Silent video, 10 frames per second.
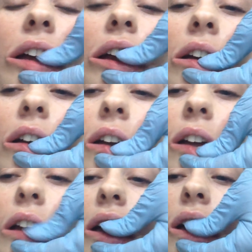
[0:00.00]
But I'll
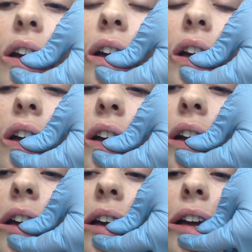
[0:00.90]
give the lips a good
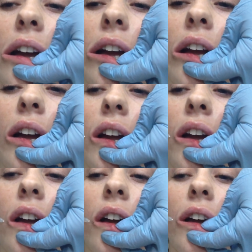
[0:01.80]
massage
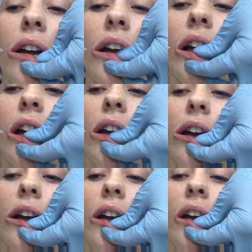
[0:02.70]

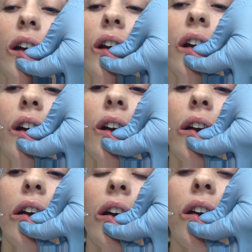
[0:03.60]
before the
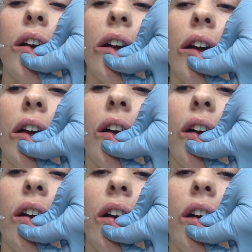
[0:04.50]
lady leaves
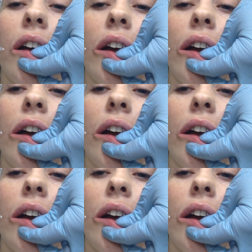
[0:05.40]
anyway.